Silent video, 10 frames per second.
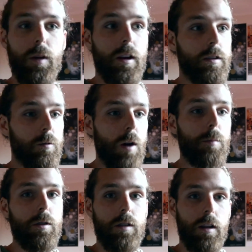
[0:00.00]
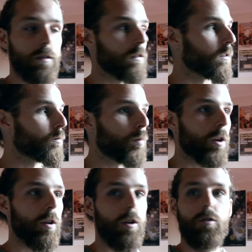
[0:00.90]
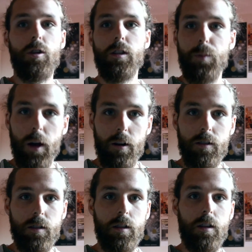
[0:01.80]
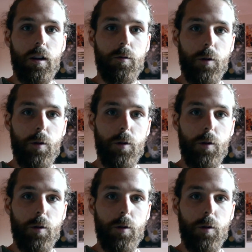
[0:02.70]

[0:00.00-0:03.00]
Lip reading: because it represents this pure transparency and